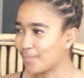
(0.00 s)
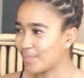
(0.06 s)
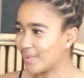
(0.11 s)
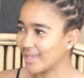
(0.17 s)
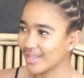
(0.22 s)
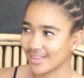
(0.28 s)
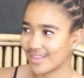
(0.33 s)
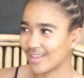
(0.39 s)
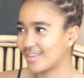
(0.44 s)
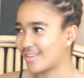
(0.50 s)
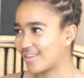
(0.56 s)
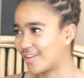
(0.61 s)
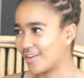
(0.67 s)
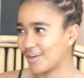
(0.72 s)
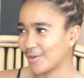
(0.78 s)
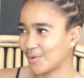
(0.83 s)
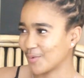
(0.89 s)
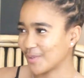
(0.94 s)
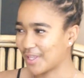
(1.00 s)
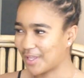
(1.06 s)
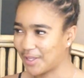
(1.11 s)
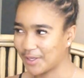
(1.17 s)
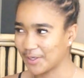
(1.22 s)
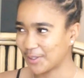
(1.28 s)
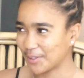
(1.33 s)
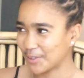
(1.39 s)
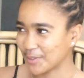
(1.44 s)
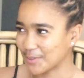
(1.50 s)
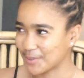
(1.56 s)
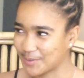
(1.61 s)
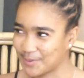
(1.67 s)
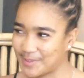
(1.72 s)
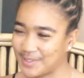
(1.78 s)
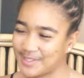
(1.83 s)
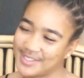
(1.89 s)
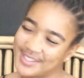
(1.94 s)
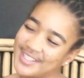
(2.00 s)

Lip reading: being that girl with heels. You see.